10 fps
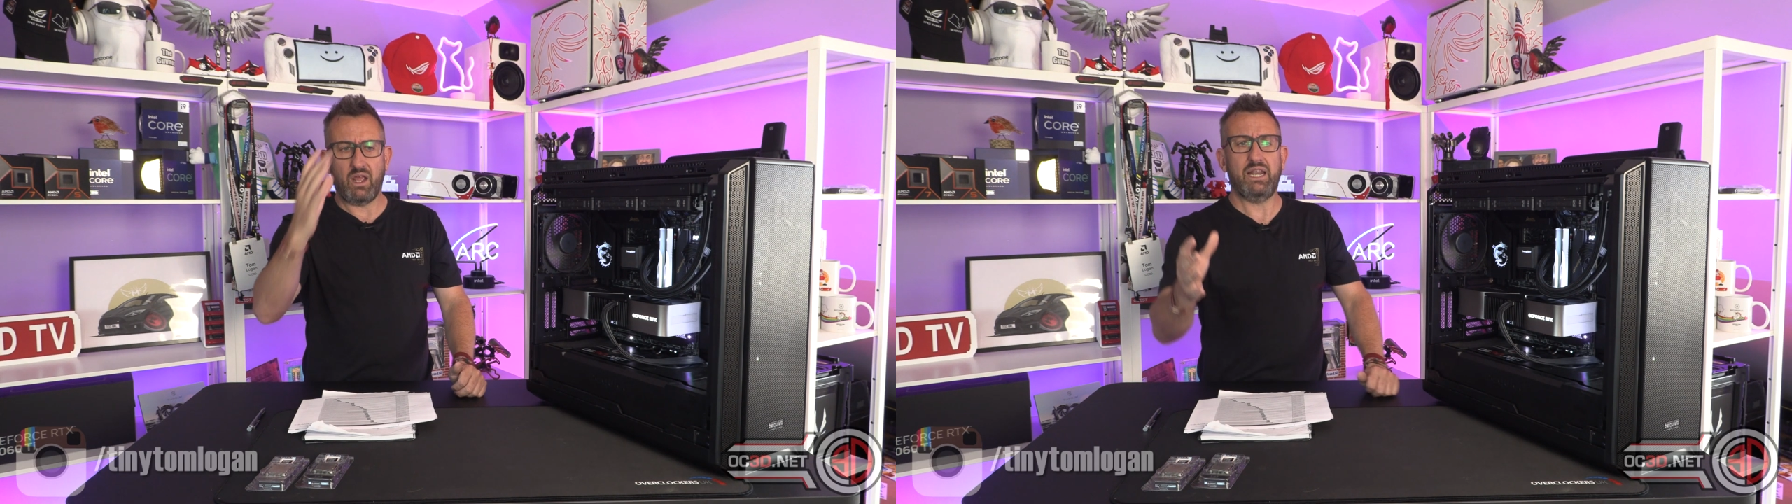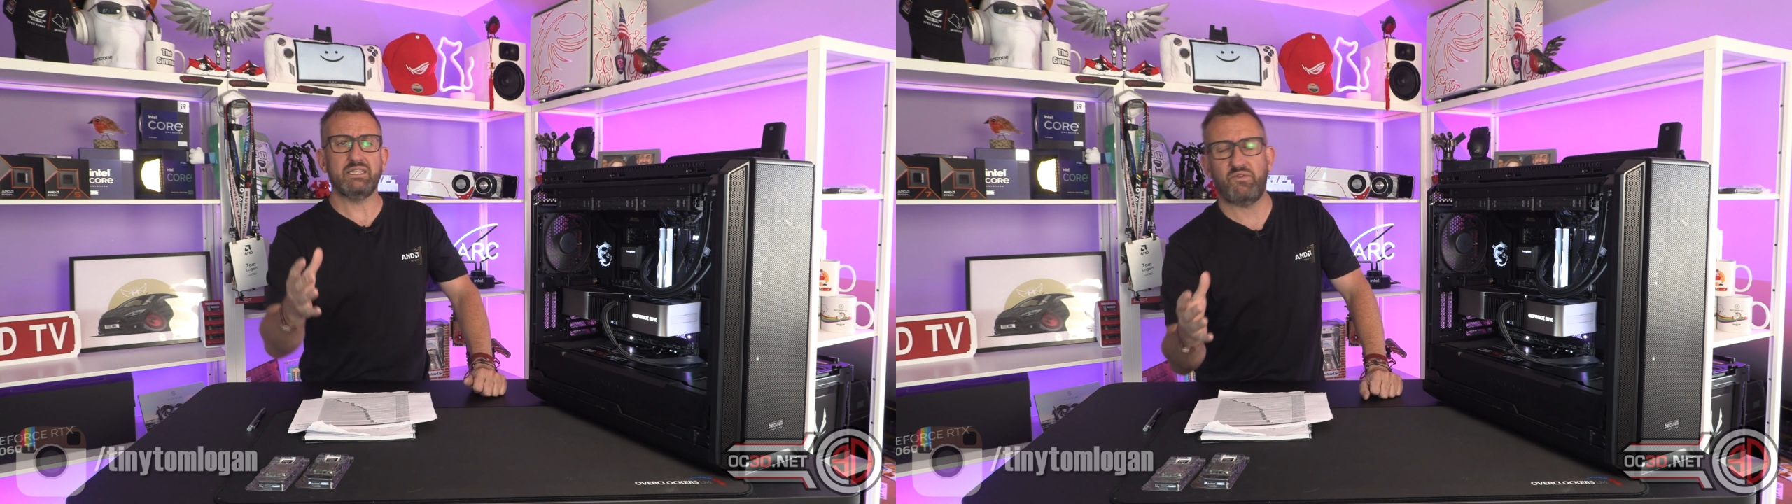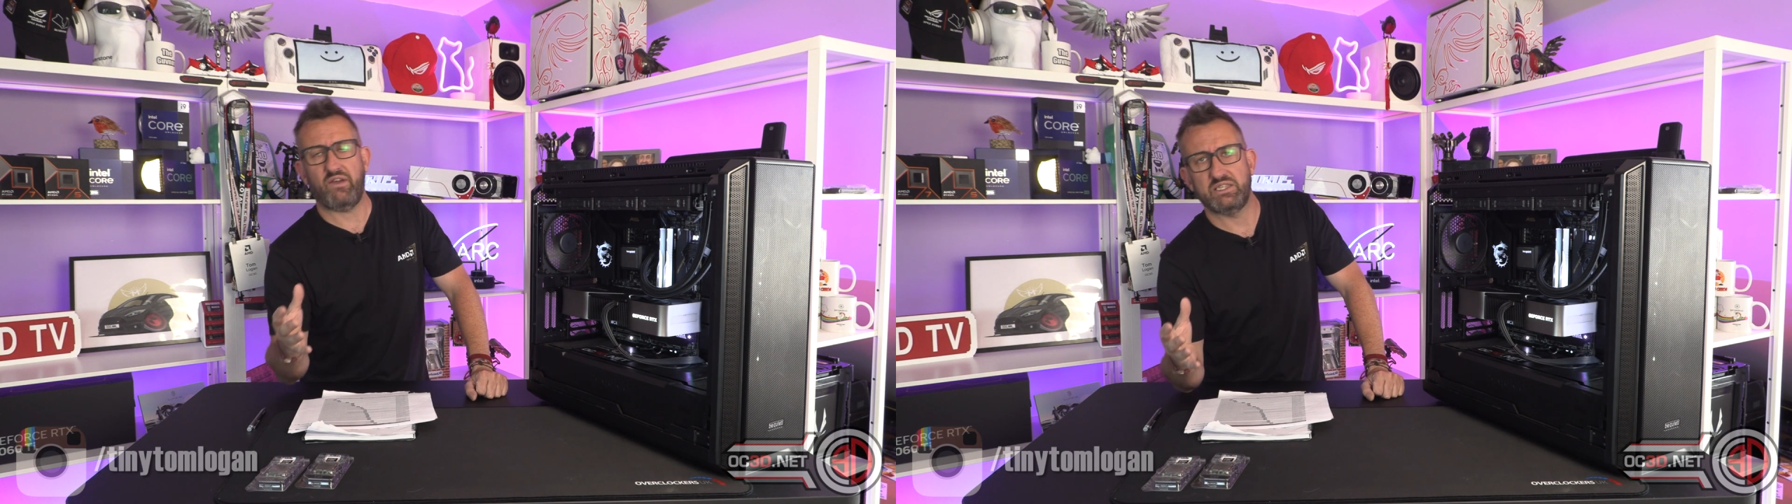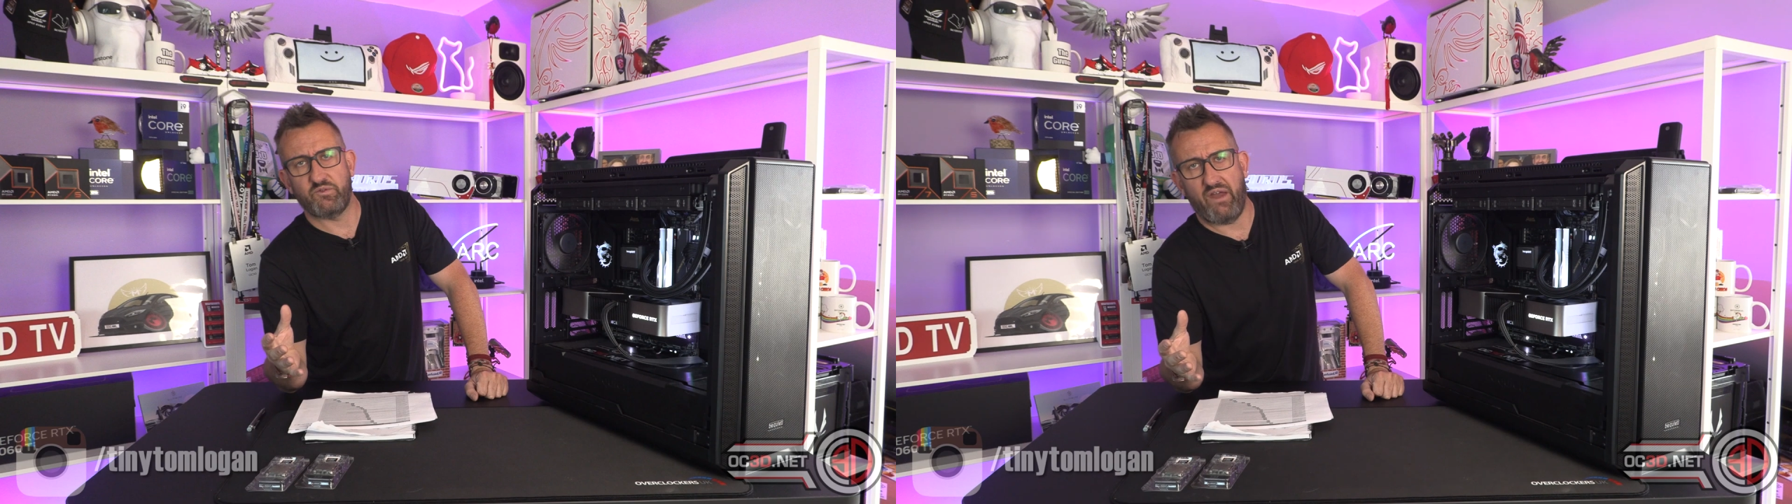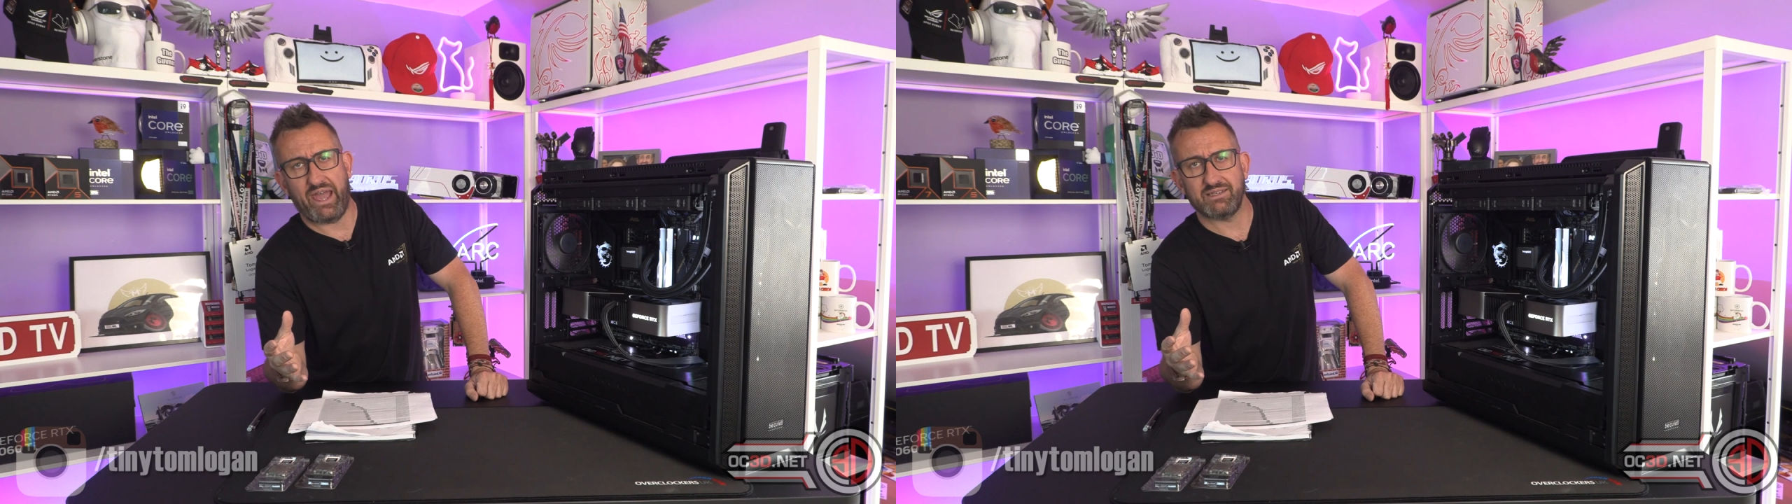Let's face
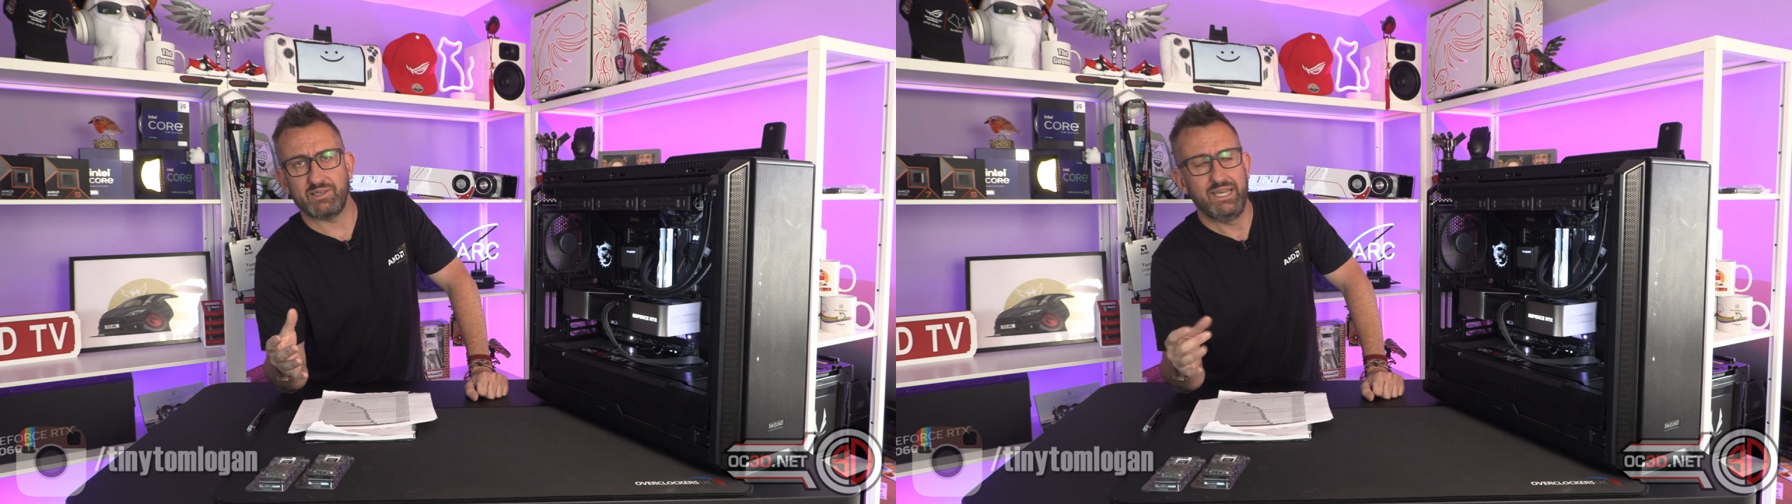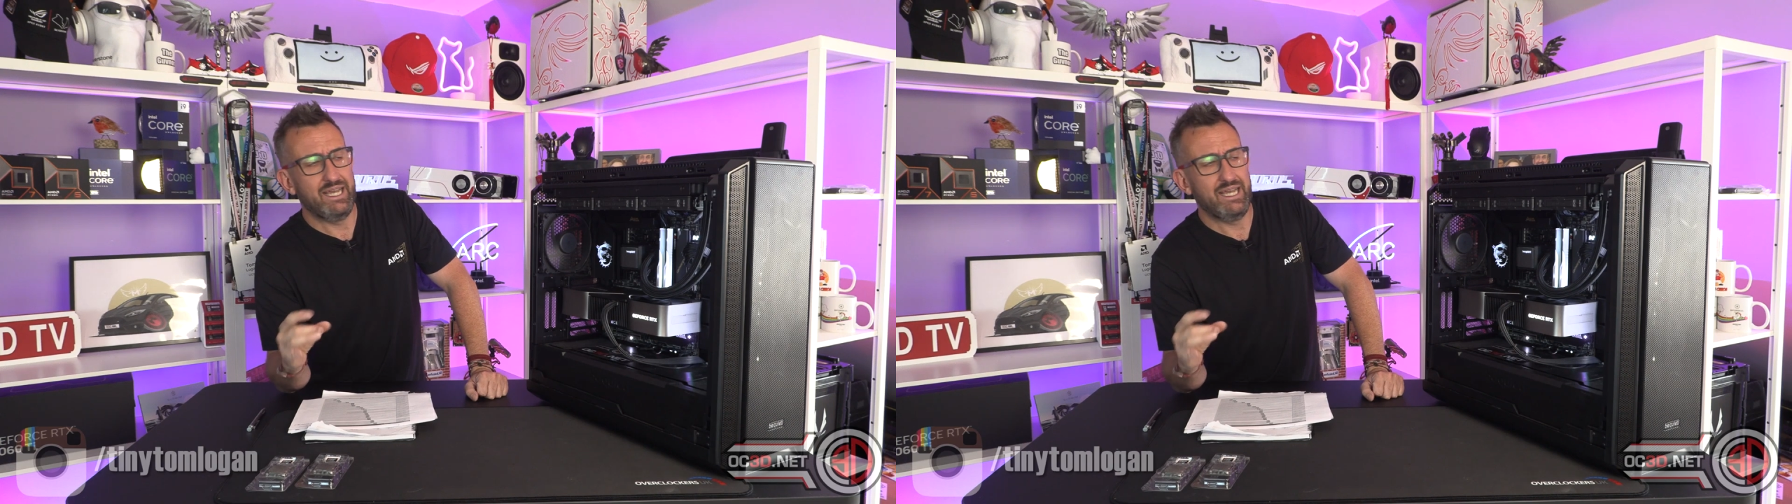facts,